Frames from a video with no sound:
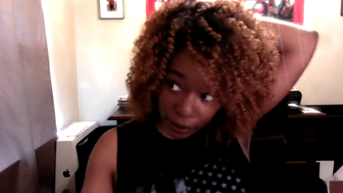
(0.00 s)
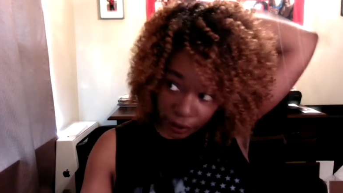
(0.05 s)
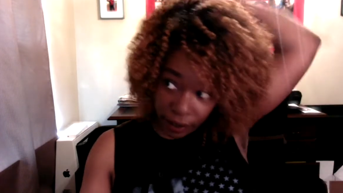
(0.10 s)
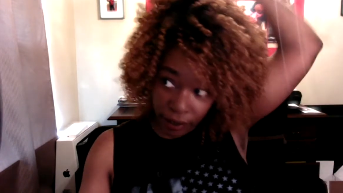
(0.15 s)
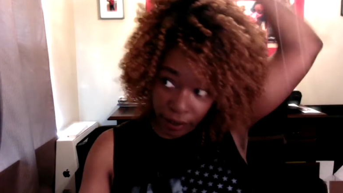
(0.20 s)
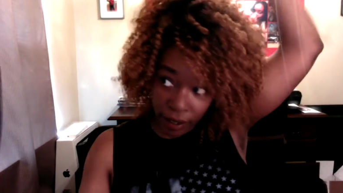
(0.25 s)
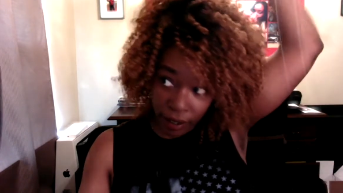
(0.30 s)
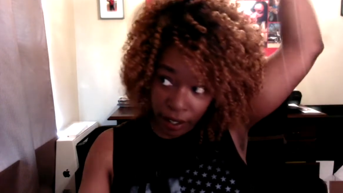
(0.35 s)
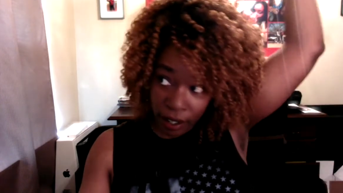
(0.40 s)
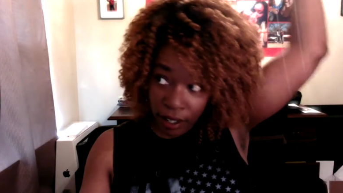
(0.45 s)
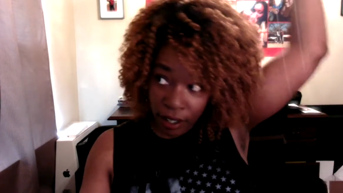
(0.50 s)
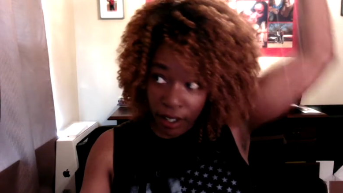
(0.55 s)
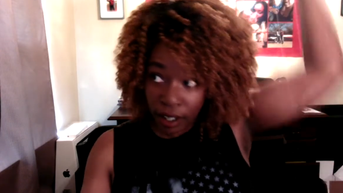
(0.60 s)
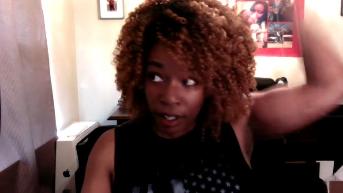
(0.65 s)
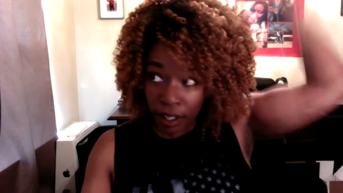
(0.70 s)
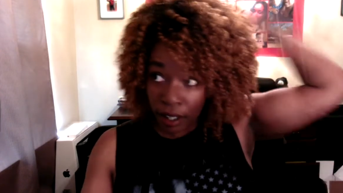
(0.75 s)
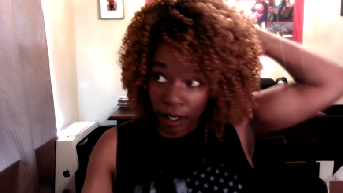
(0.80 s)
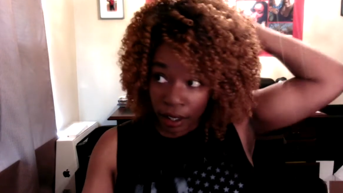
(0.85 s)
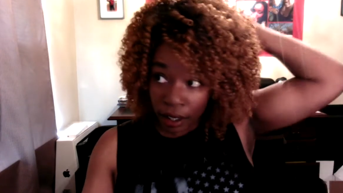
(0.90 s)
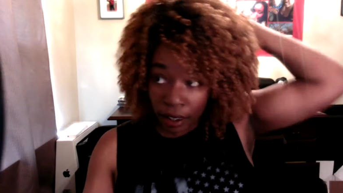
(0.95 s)
the
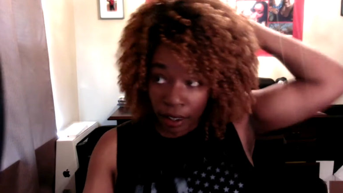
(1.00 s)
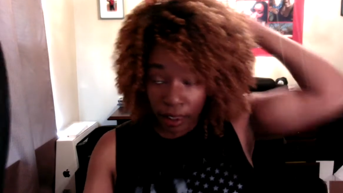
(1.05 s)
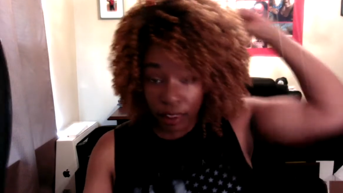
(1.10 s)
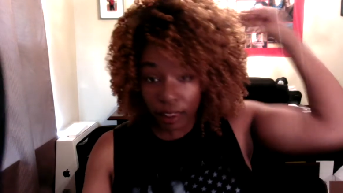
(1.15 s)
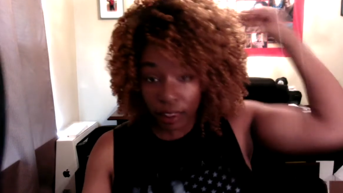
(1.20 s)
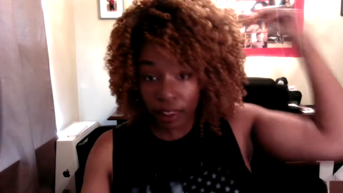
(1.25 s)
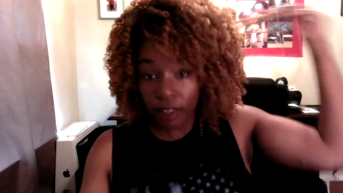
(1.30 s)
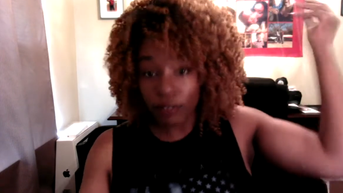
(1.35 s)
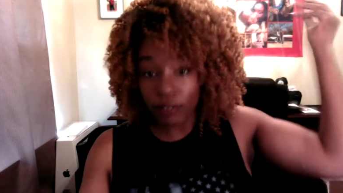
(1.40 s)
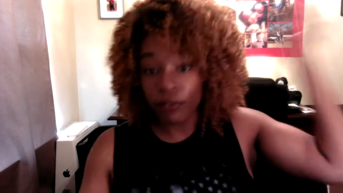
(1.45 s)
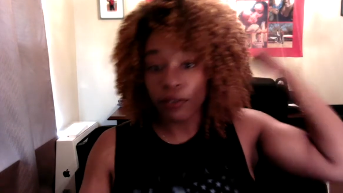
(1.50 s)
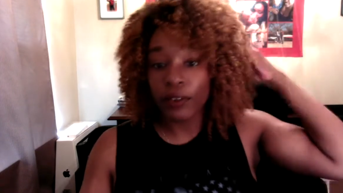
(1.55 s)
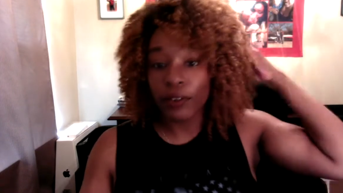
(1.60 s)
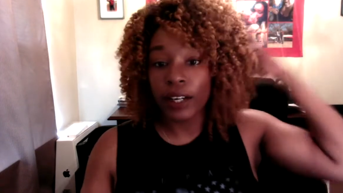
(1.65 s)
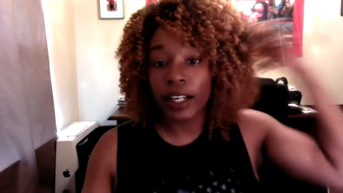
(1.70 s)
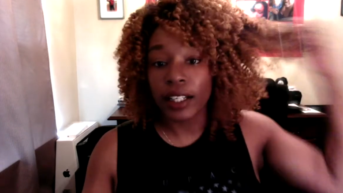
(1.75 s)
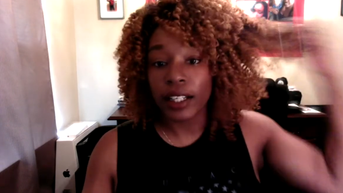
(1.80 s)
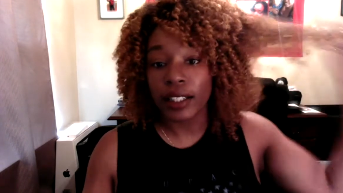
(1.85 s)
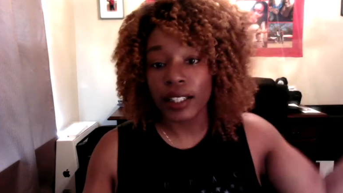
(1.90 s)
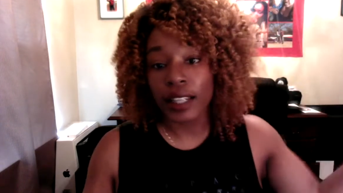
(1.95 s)

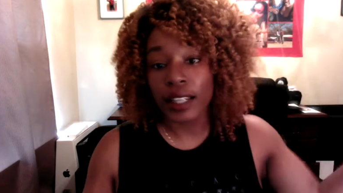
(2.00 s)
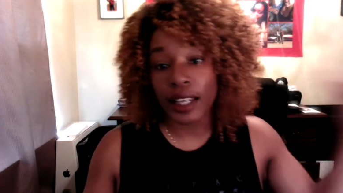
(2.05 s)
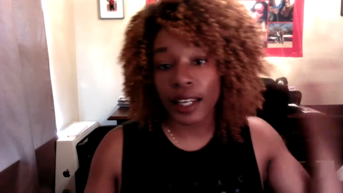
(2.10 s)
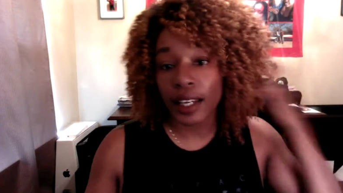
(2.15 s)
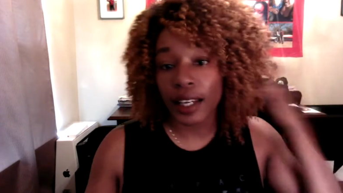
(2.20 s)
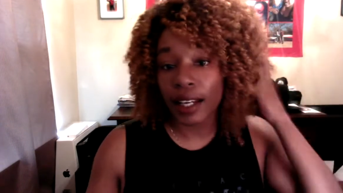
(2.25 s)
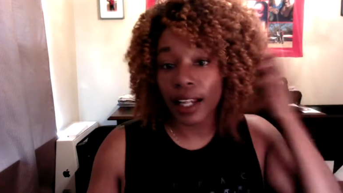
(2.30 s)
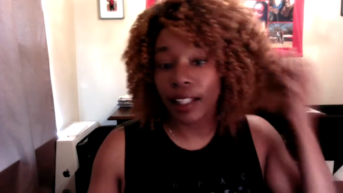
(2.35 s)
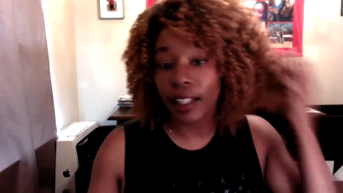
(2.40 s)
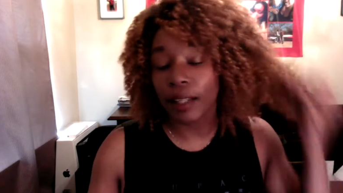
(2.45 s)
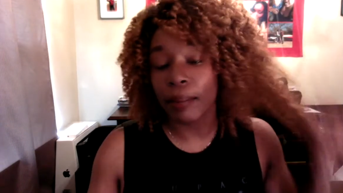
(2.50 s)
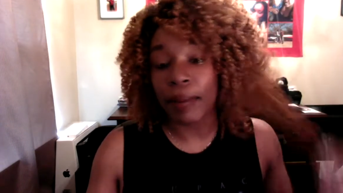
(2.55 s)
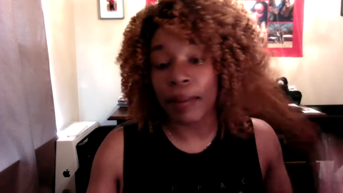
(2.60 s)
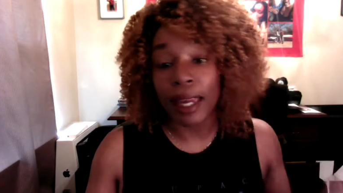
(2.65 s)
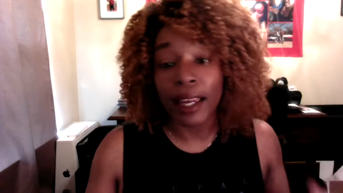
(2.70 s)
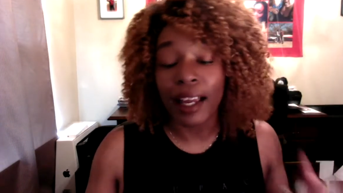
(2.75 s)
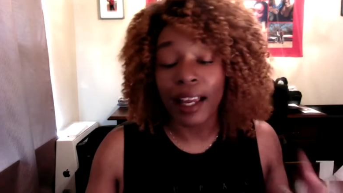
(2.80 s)
front and not the back.